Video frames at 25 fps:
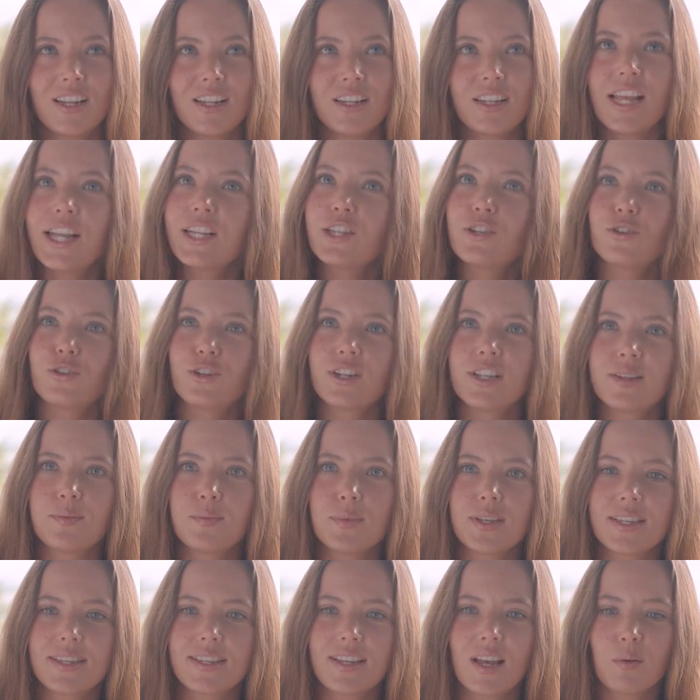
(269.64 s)
naturism
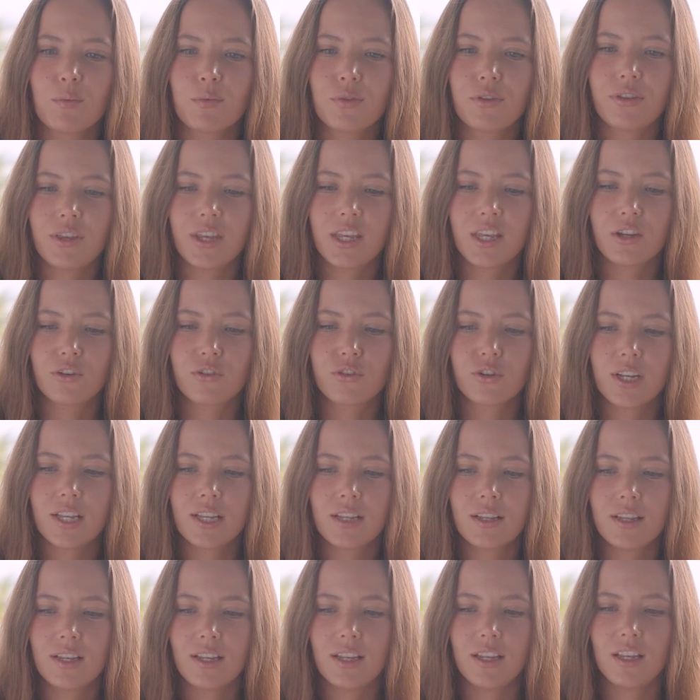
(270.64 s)
is something
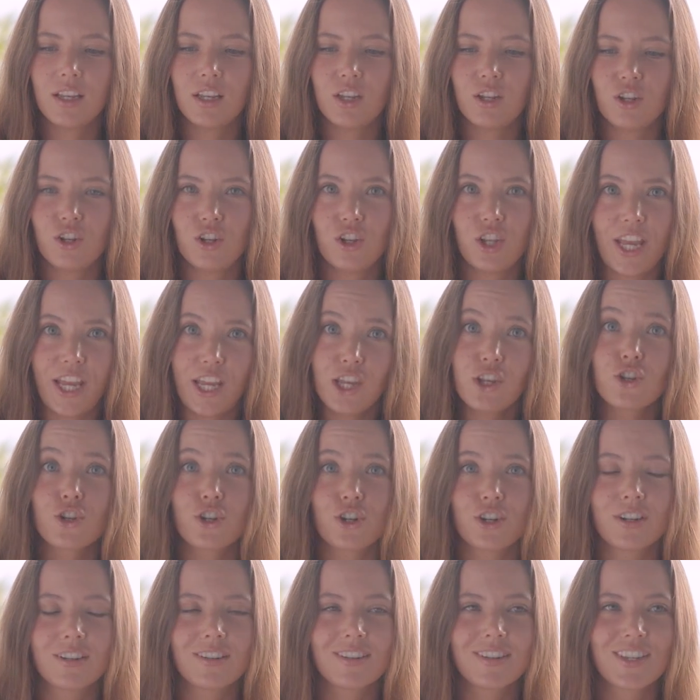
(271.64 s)
really
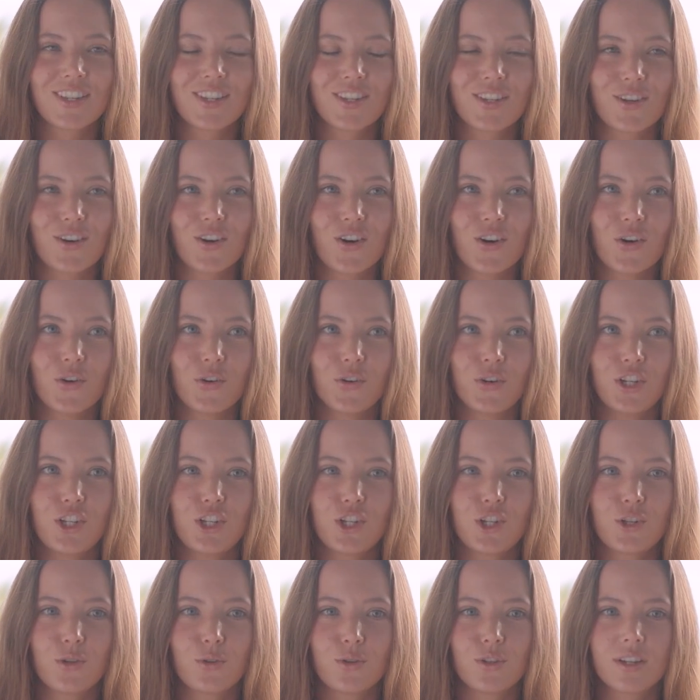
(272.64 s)
natural, so it
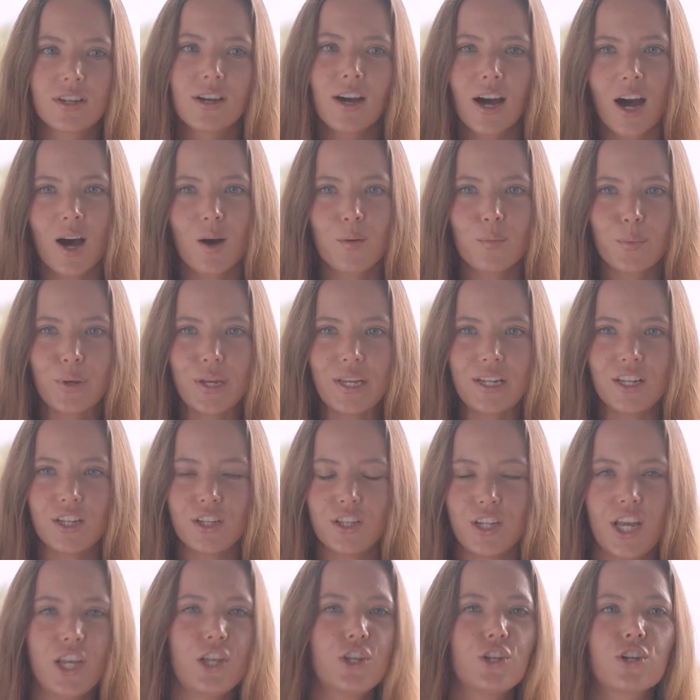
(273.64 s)
should come in a
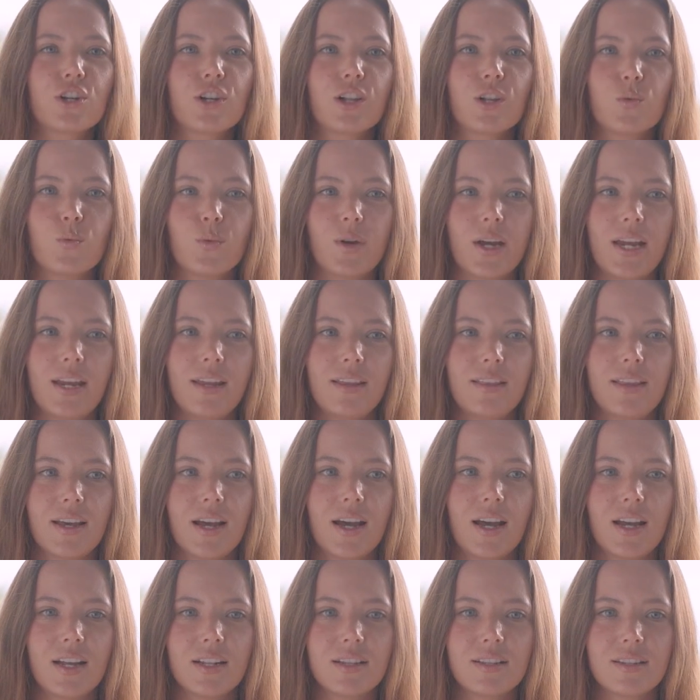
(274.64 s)
natural way
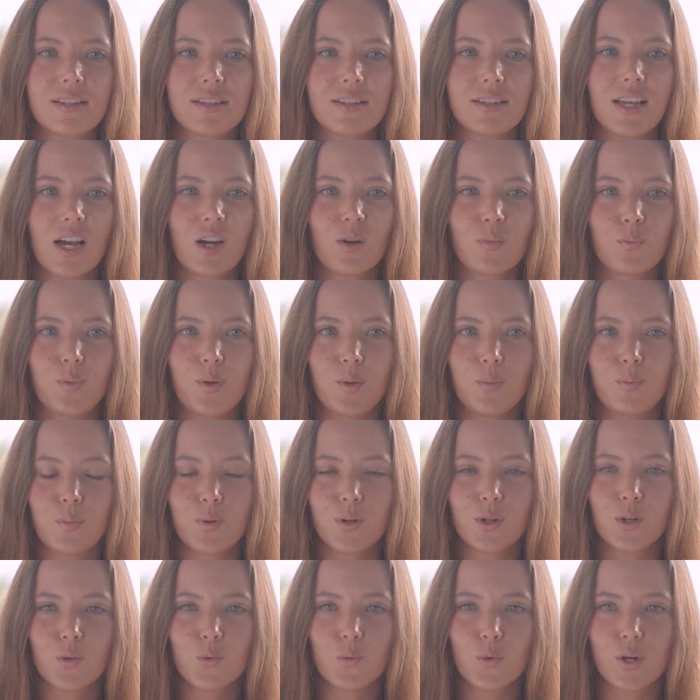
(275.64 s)
that young
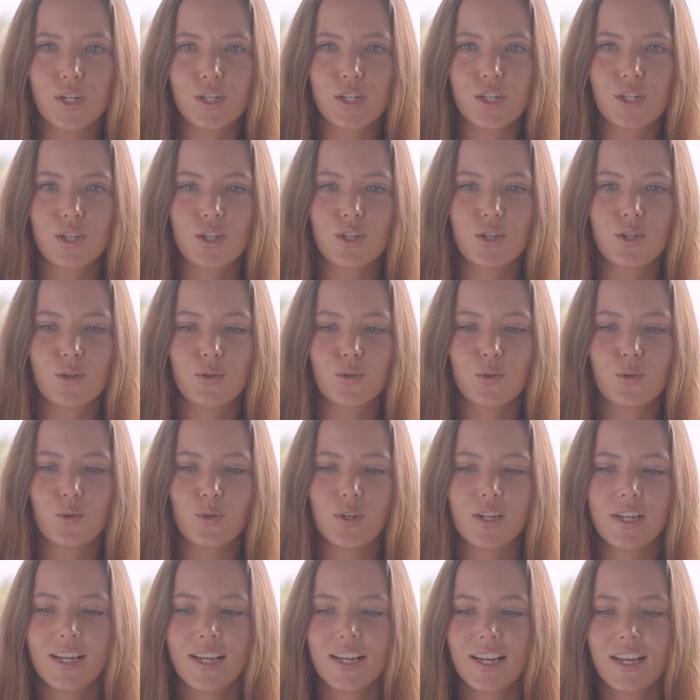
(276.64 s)
people want to
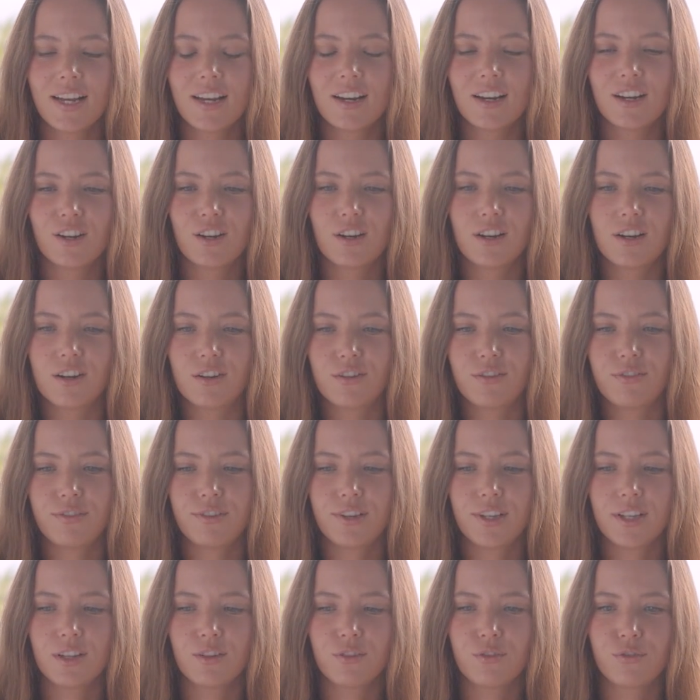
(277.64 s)

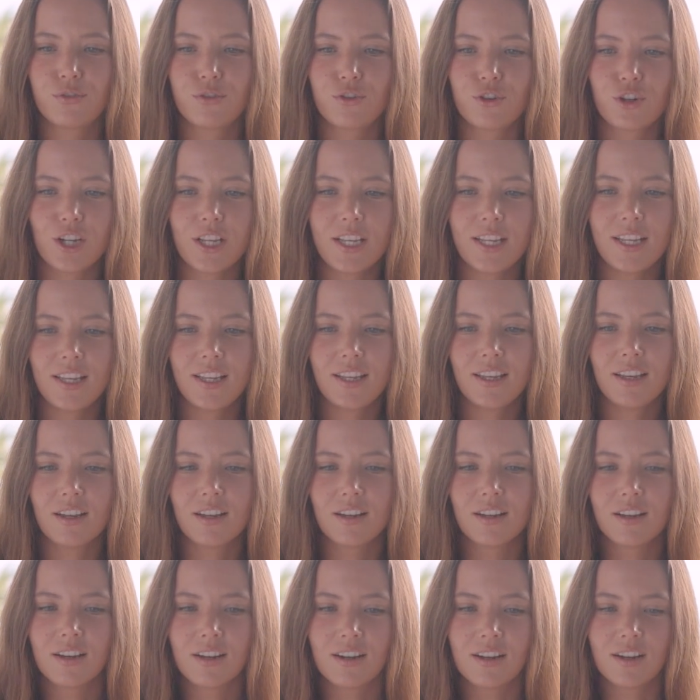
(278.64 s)
feel free
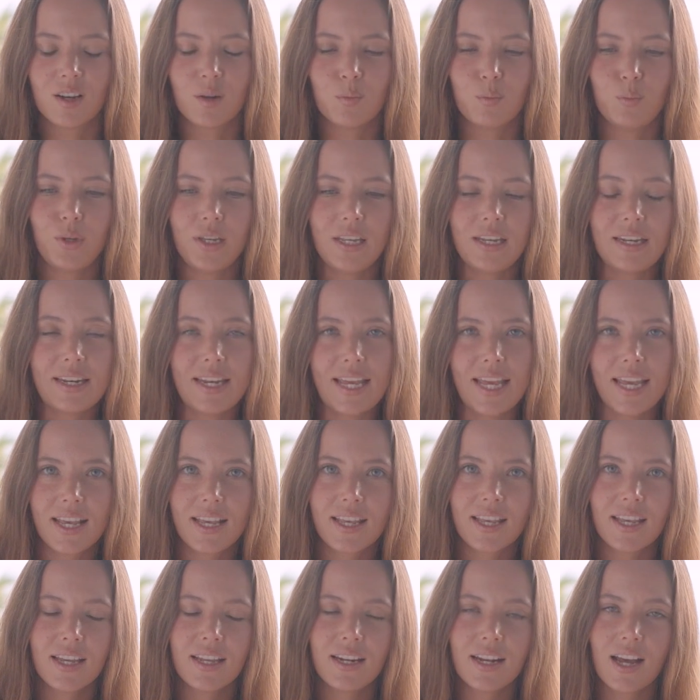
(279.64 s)
being
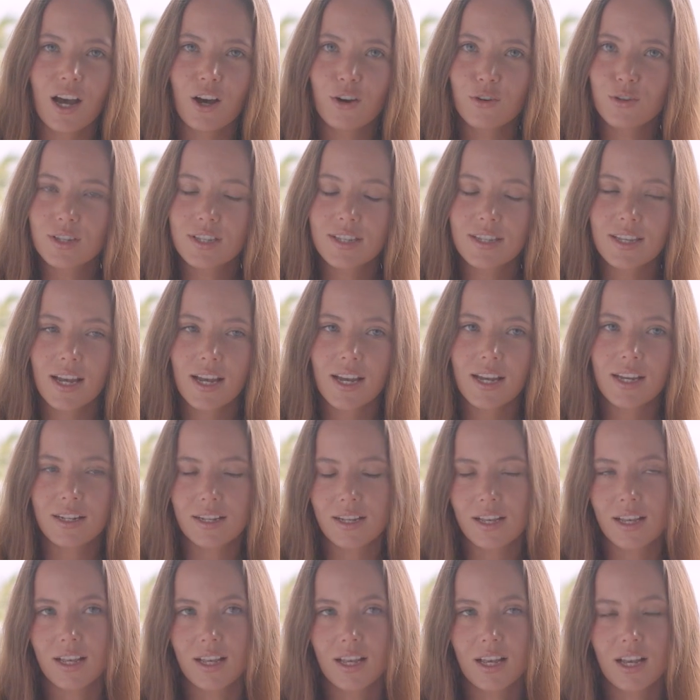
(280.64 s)
naked outside.
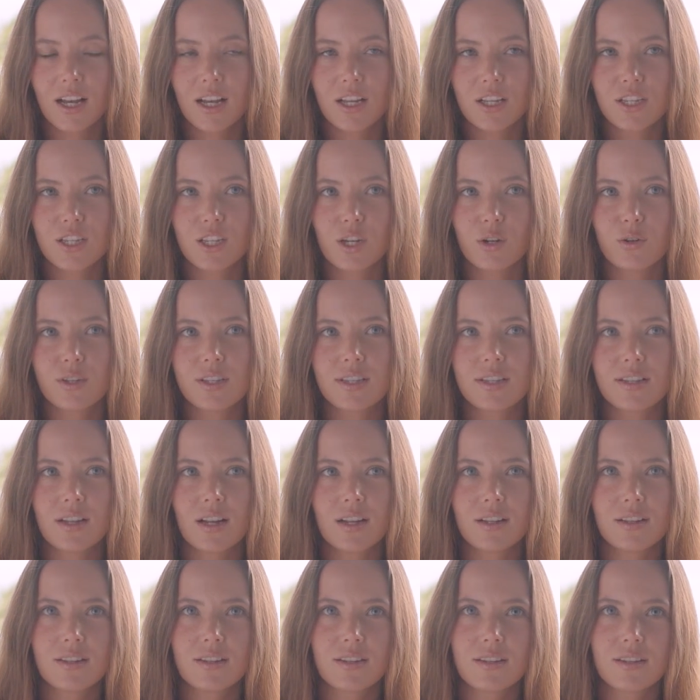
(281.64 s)
So it's
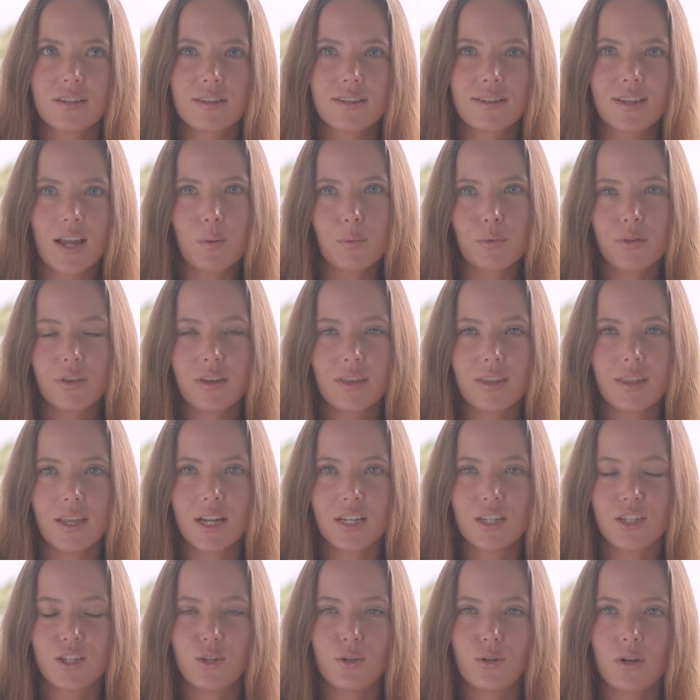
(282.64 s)
not something
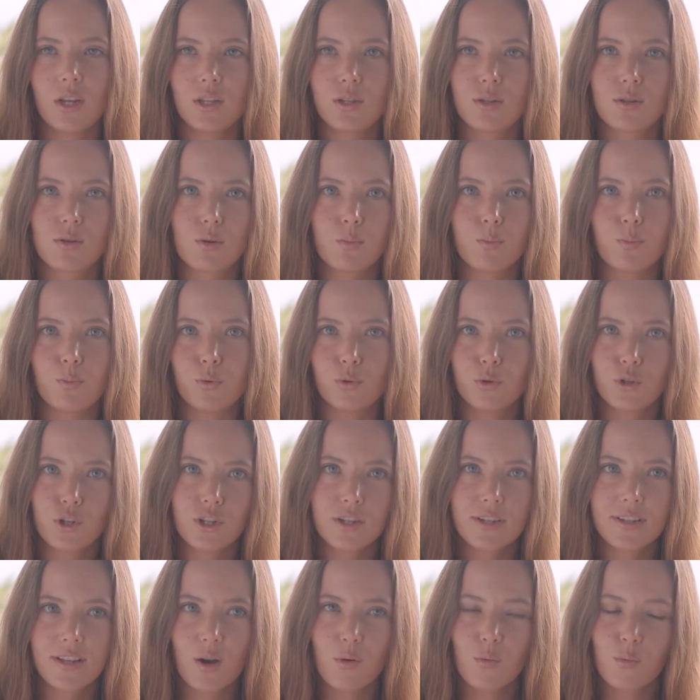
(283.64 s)
that you need to push
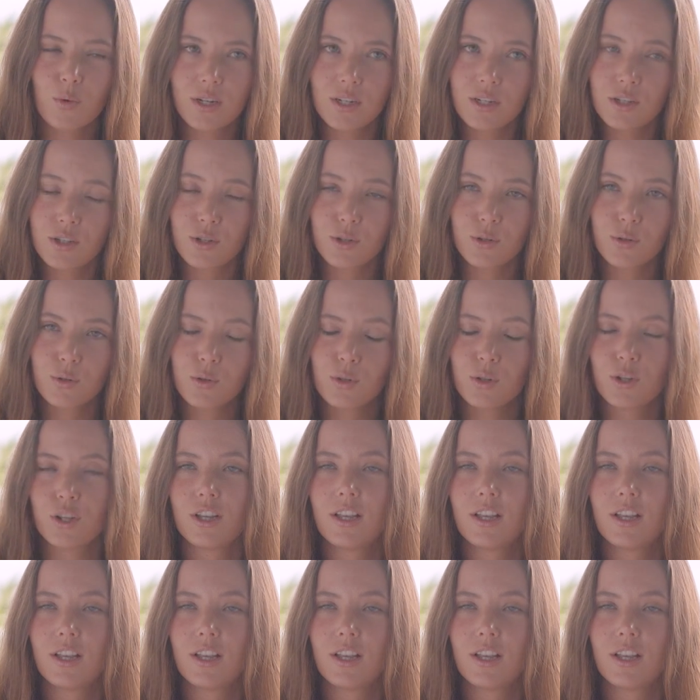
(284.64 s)
someone to.